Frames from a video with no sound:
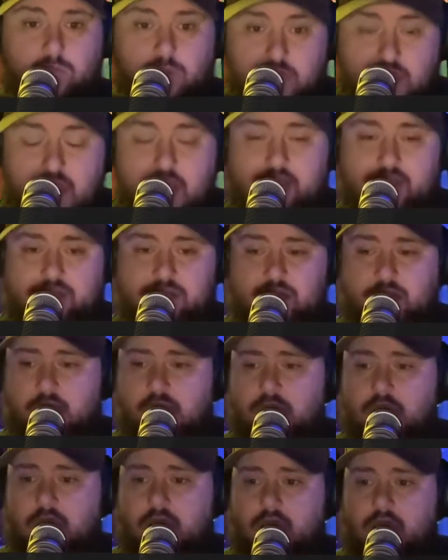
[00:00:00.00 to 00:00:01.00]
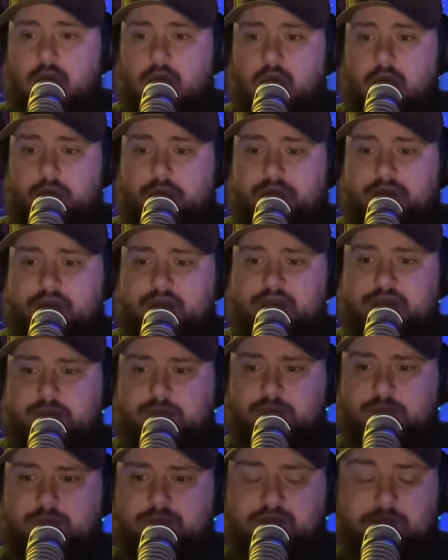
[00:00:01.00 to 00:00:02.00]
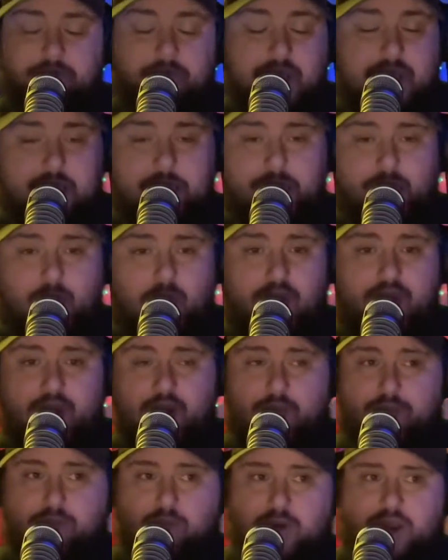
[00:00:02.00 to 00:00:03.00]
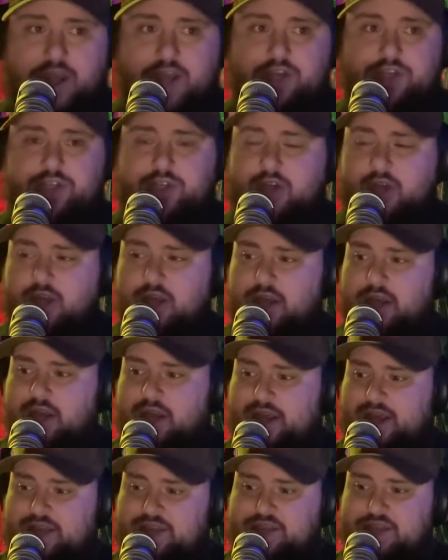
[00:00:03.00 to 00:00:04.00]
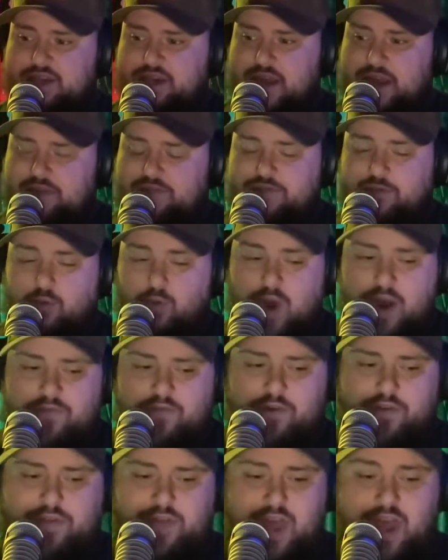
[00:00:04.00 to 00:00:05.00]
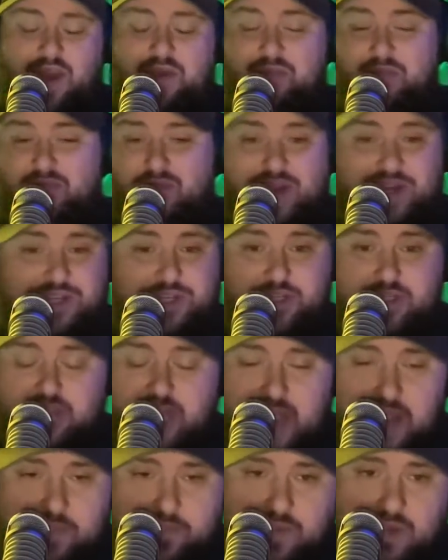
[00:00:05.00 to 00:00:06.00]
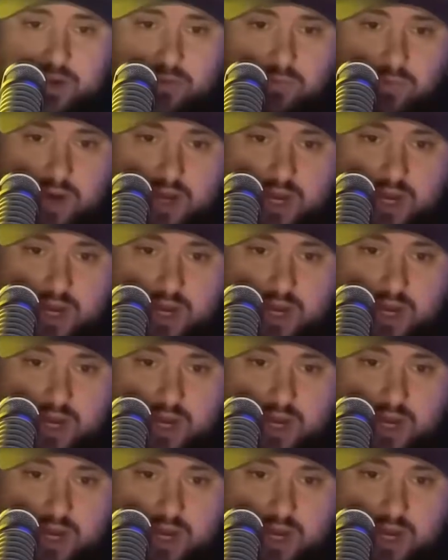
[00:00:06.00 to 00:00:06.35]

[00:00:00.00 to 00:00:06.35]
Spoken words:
Yes, because to me, burning a bridge isn't a forever thing. Bridges can be